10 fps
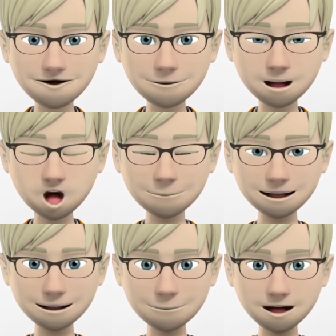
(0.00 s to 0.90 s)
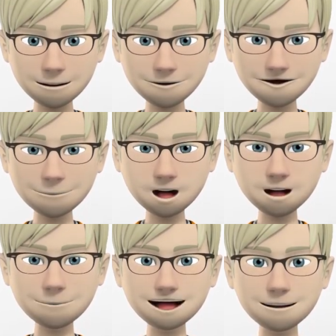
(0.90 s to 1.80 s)
After a few seconds,
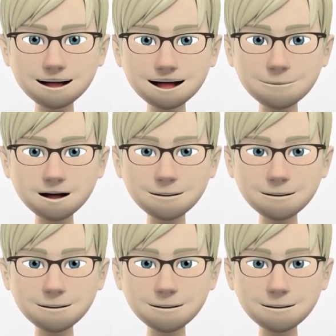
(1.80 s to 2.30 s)
we will take the